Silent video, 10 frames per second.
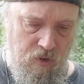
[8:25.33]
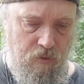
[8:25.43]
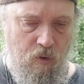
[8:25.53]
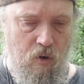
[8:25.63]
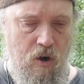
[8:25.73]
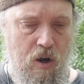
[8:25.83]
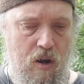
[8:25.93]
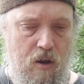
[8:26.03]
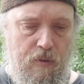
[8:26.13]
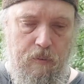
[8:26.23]
it for
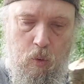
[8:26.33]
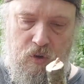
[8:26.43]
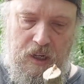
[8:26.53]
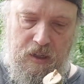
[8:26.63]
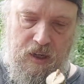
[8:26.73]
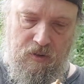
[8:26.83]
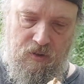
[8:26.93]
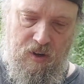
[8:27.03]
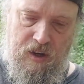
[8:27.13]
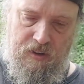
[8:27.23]
more
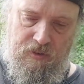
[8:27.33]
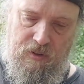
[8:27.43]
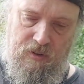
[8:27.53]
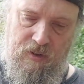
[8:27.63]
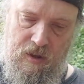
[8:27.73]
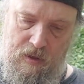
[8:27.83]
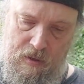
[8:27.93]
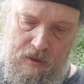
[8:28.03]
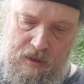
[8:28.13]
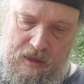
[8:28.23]
delicate tasks.
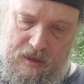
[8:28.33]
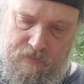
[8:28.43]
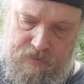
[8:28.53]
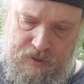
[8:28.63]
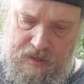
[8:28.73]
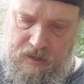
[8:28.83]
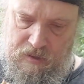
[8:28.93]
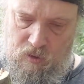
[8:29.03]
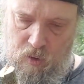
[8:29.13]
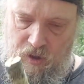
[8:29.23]

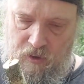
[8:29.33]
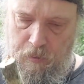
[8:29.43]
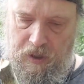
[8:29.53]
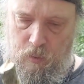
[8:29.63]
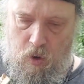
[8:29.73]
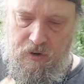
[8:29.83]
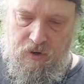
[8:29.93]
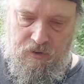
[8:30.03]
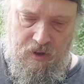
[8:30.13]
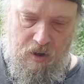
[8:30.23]
Don't expect
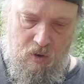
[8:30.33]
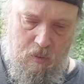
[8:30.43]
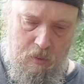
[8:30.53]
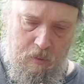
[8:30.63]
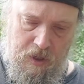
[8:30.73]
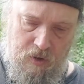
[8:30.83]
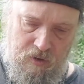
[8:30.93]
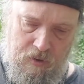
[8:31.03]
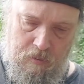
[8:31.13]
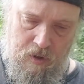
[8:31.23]
wonders now,
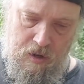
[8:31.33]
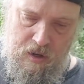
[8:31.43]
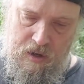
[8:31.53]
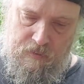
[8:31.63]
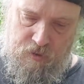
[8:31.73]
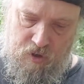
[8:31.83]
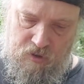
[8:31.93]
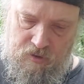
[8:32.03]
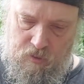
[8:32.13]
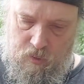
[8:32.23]
because I'm
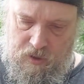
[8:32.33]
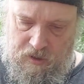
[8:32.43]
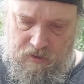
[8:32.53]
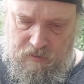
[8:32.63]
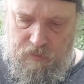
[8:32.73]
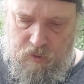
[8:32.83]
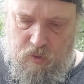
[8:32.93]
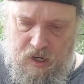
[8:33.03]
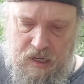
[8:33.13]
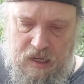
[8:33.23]
just doing it
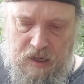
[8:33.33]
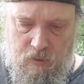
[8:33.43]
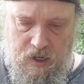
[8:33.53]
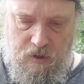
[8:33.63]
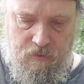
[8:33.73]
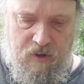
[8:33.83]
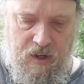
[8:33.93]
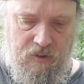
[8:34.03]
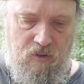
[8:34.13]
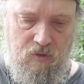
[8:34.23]
really
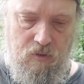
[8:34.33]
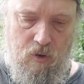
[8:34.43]
fast, just